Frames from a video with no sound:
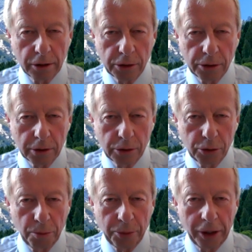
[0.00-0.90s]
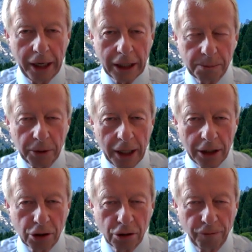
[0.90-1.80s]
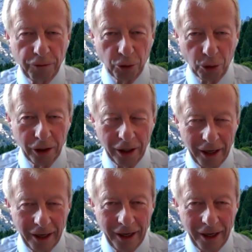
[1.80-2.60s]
super exponential fall